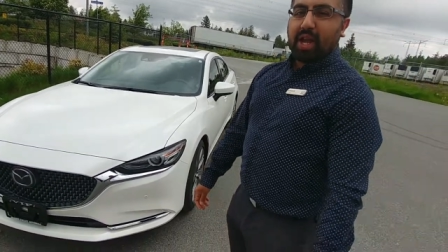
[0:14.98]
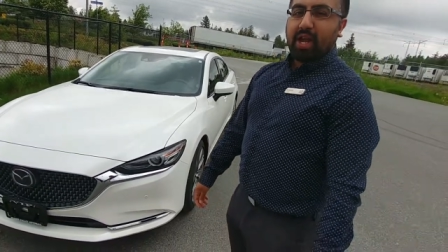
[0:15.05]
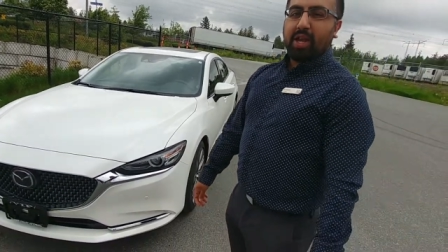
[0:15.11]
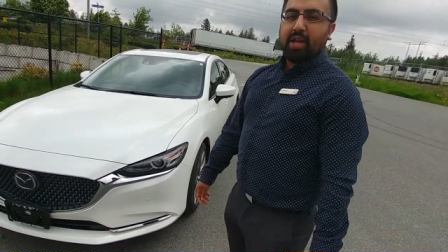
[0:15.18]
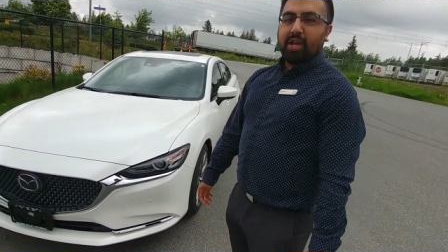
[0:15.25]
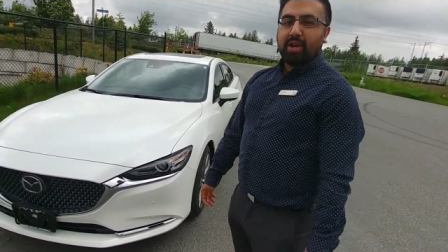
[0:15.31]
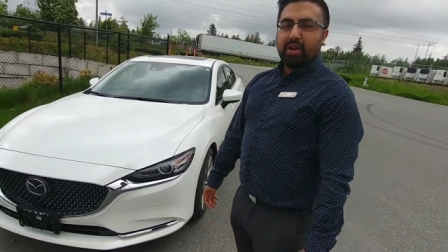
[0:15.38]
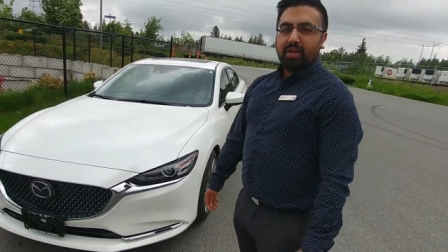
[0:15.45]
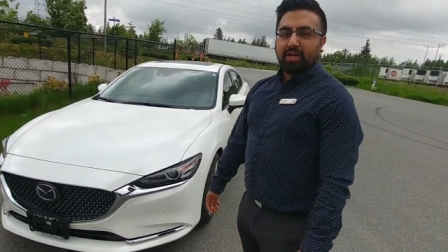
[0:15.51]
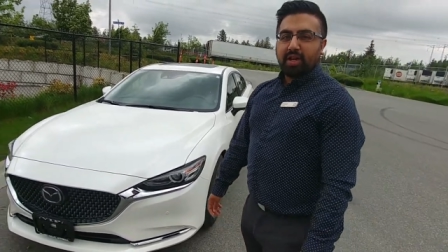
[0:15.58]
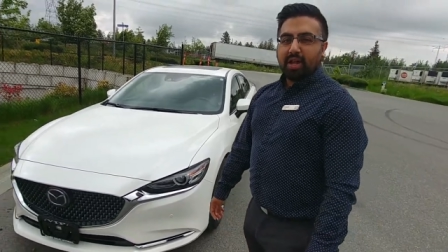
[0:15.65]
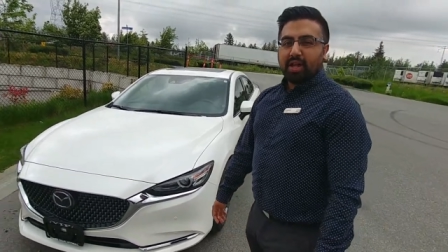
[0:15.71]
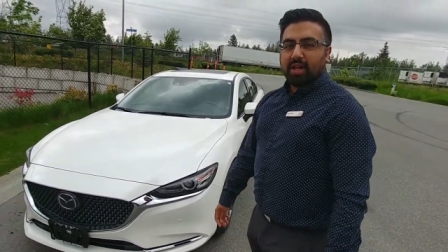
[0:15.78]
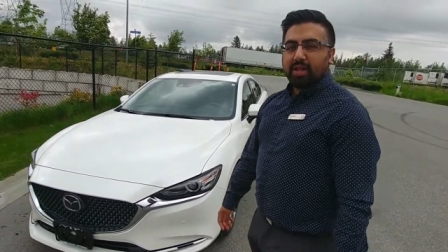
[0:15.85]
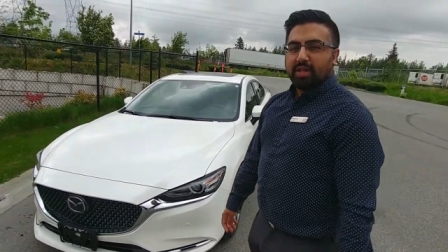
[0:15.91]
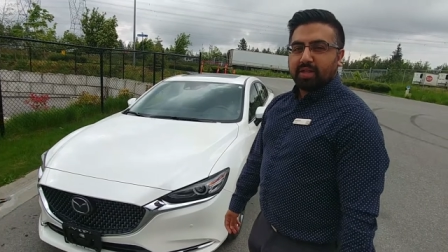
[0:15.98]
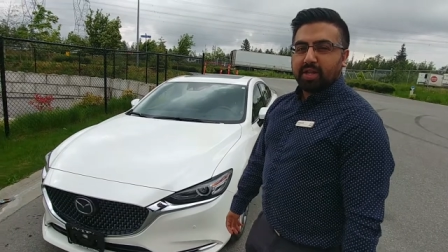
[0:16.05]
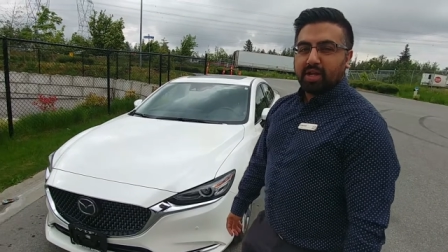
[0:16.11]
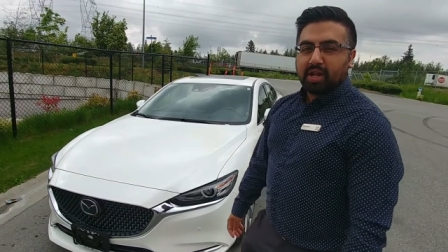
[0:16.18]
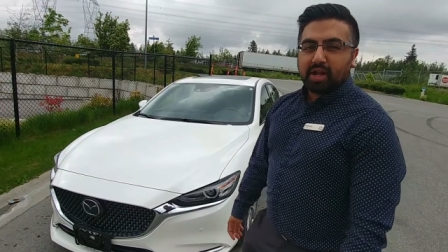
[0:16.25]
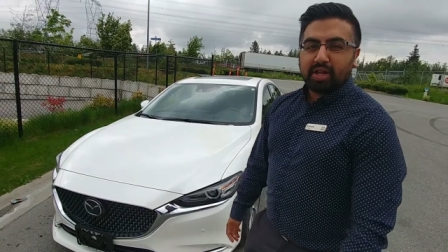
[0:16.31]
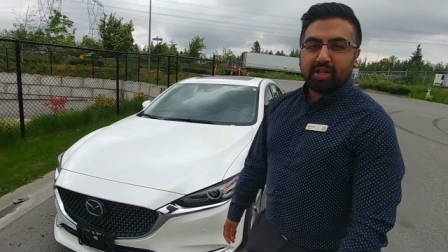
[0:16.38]
at here today is
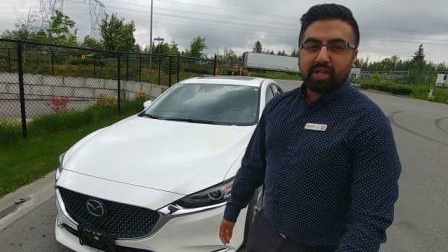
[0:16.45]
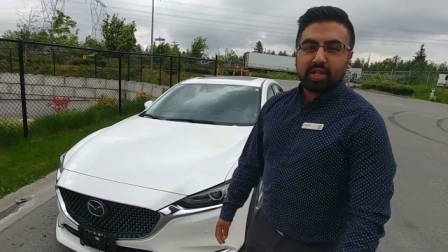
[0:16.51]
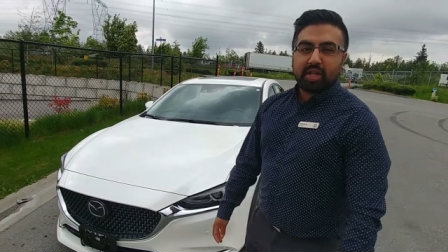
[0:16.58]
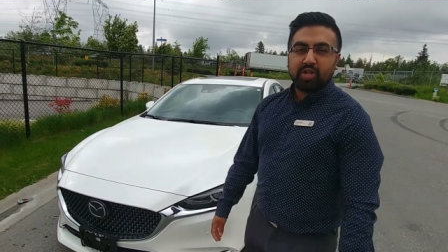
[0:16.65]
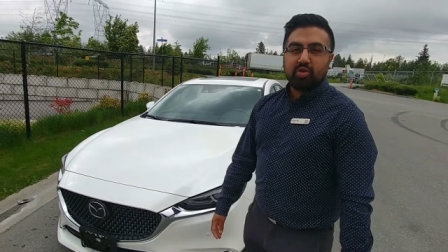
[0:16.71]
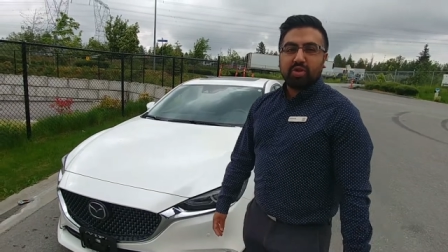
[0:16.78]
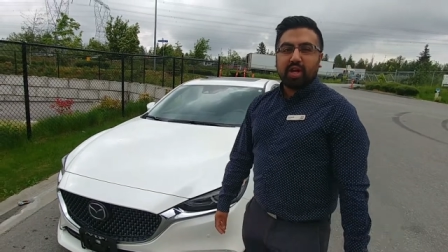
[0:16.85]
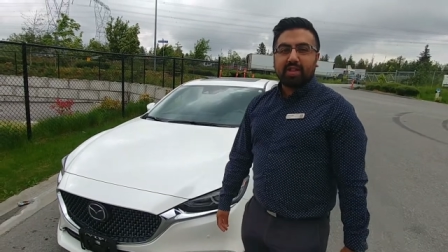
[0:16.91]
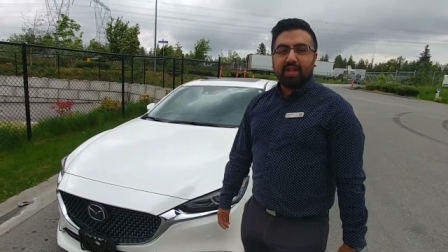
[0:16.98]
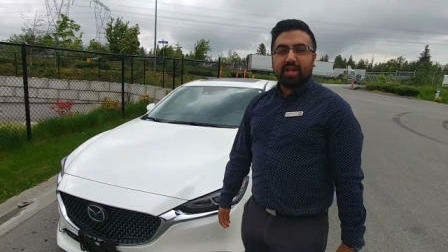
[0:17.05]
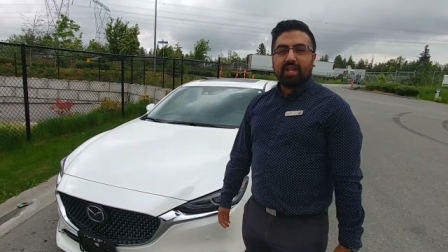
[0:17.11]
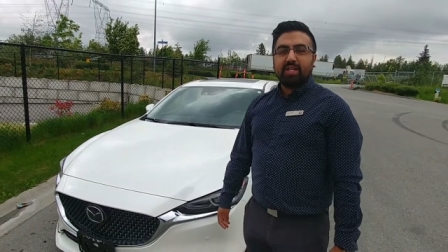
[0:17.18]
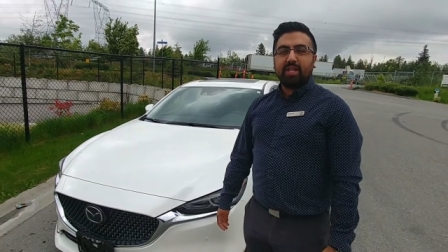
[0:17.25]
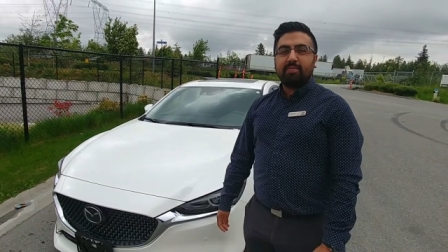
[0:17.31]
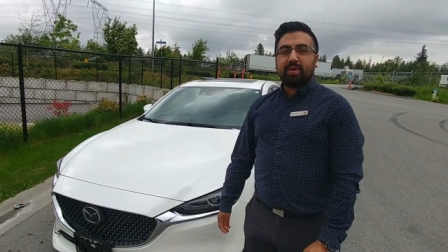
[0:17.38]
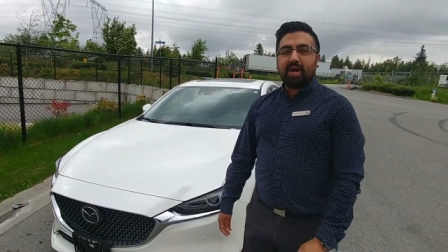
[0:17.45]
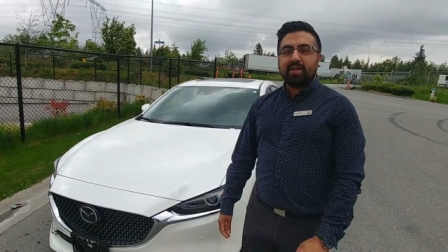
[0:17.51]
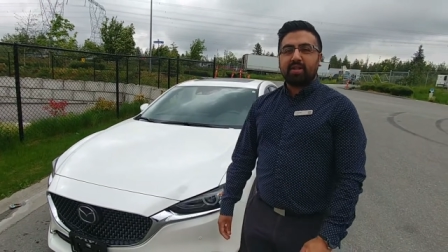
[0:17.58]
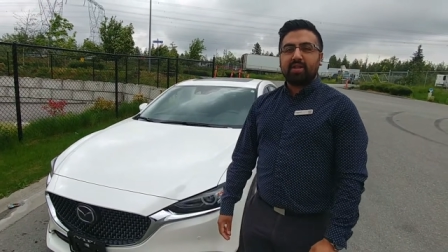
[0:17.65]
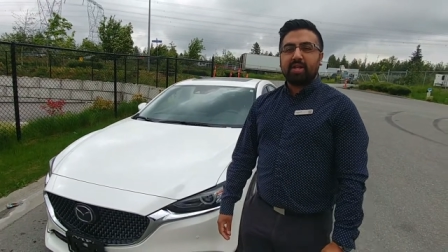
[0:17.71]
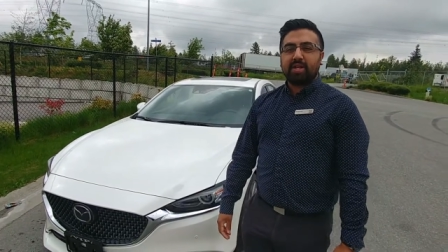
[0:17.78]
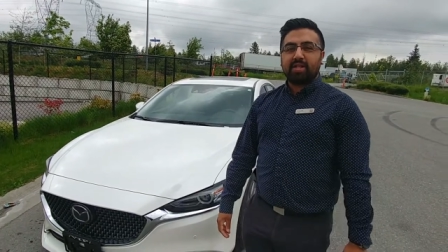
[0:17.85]
uh, the 2018
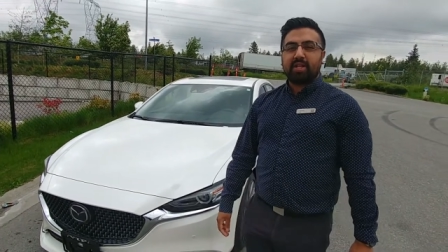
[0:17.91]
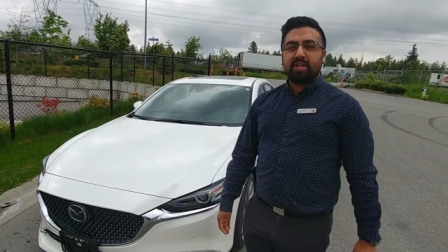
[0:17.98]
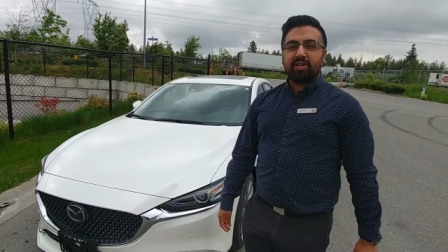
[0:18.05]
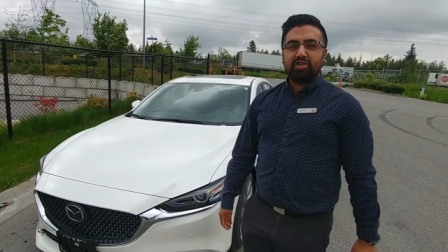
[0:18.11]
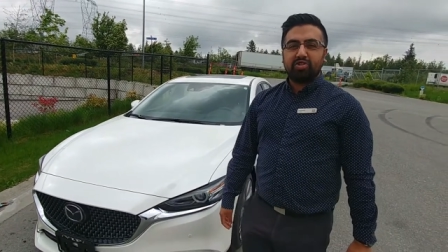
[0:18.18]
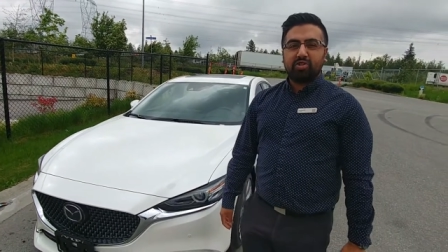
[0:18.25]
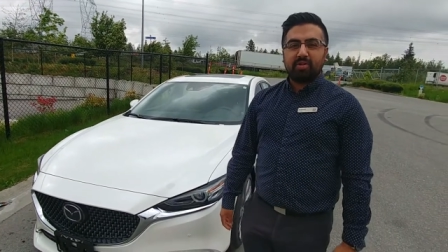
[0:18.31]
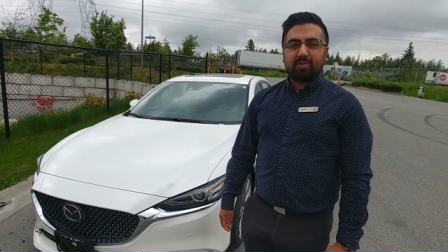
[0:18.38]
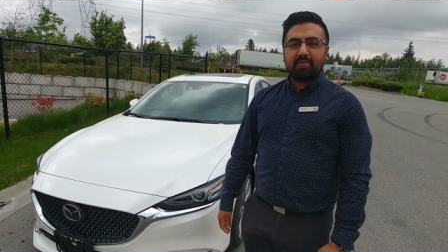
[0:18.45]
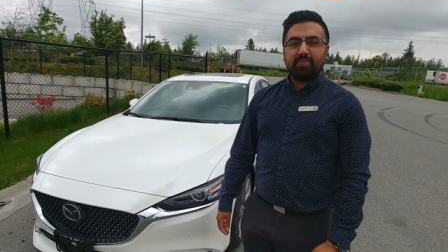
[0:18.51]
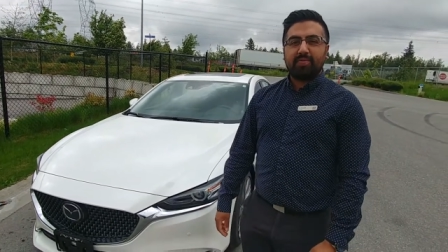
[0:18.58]
Mazda 6 Signature.